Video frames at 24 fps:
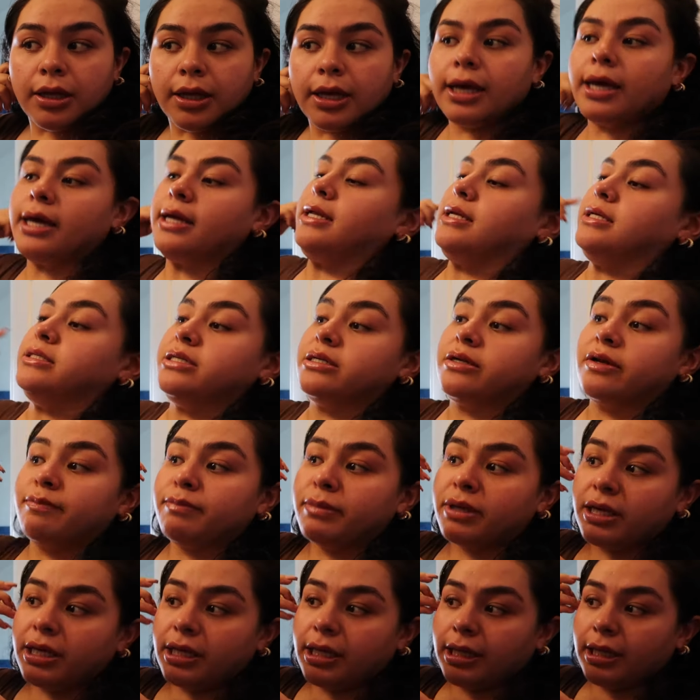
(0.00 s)
And instead of
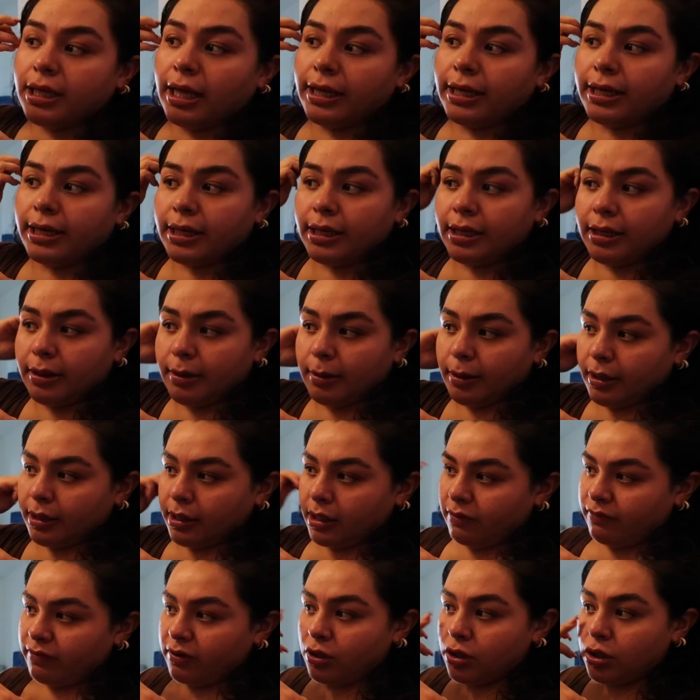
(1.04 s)
me, like,
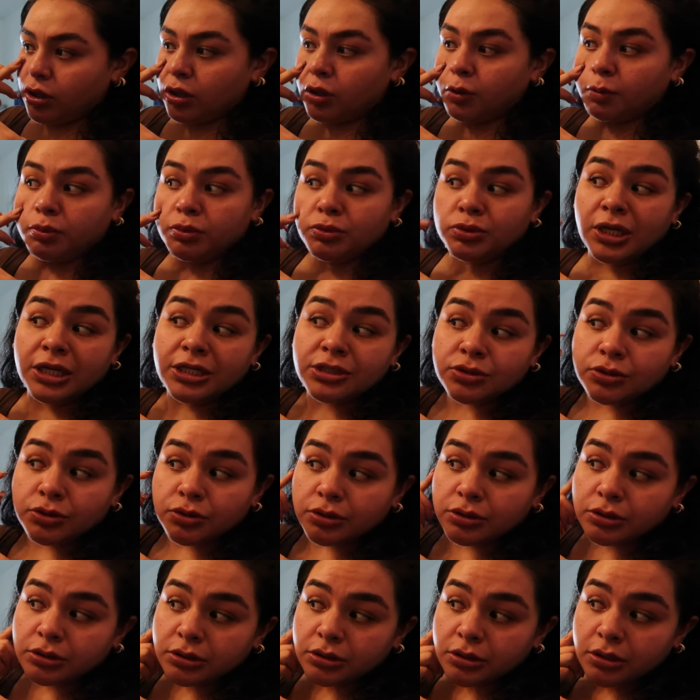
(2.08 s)
giving her her
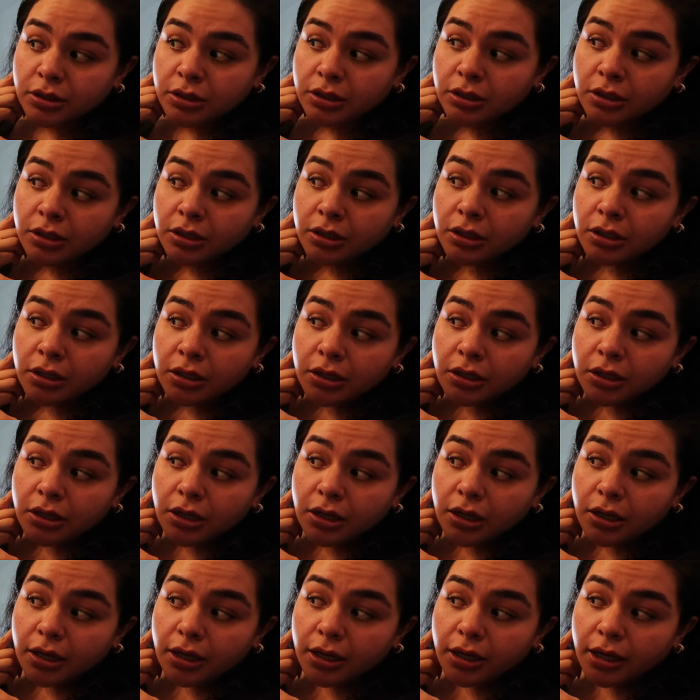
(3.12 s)
putazos,
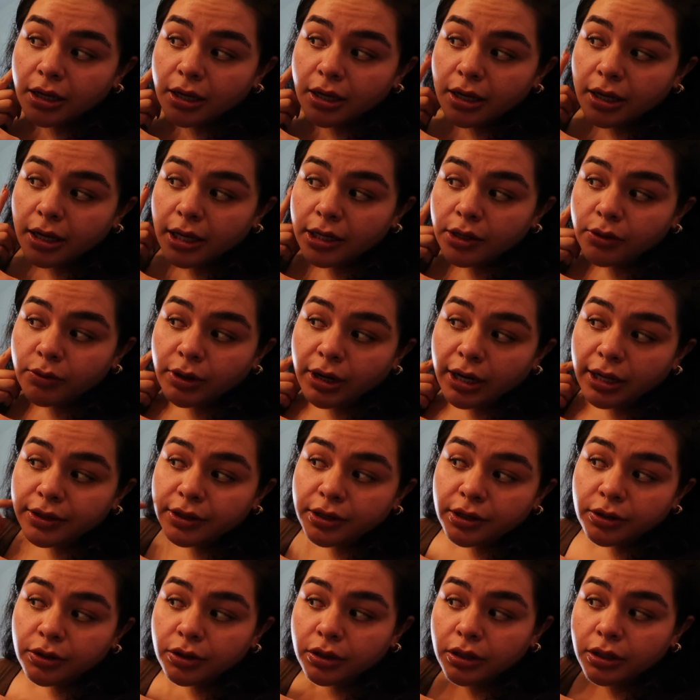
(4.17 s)
I'd
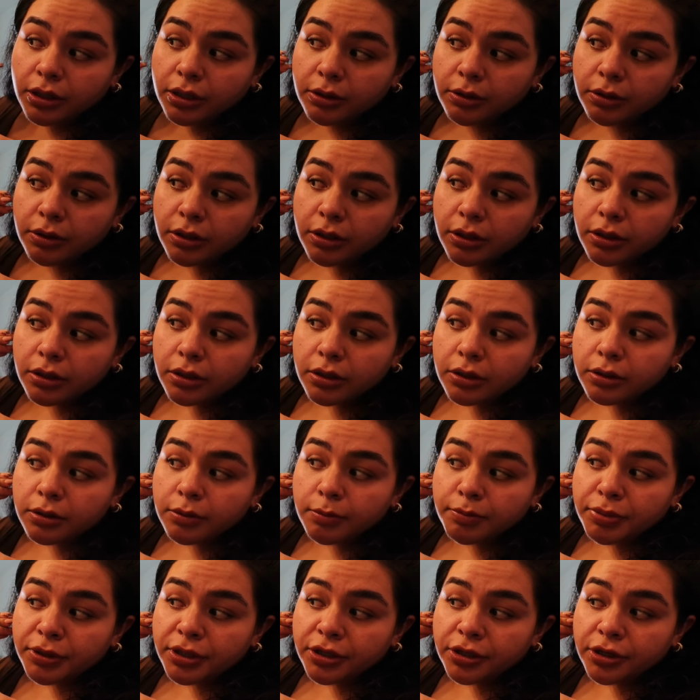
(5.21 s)
rather
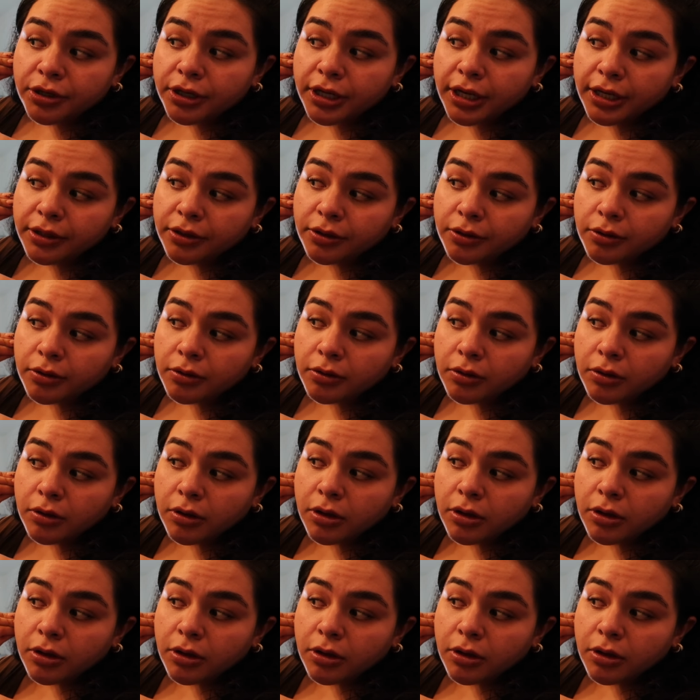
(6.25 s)
put in her kennel.